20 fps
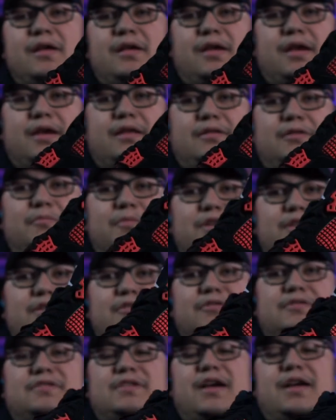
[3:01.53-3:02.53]
and the
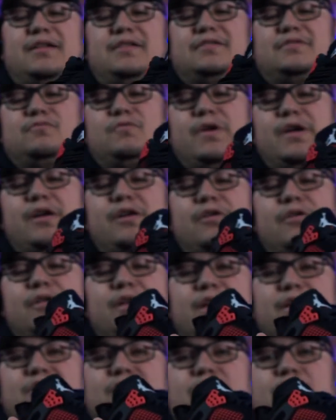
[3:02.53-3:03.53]
medial side as well.
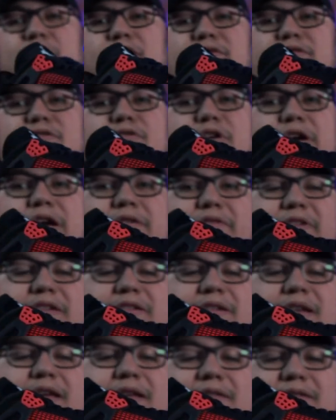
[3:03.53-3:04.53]
And you also have
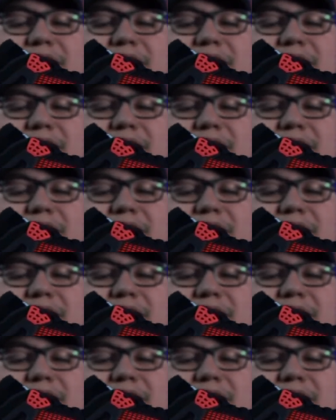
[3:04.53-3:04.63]
these hits